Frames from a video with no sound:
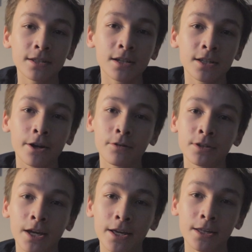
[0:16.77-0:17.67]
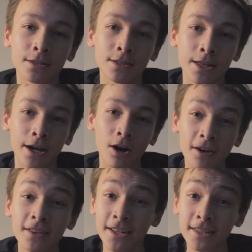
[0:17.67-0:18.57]
because I know it's getting into that
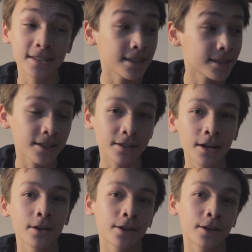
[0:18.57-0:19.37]
holiday season.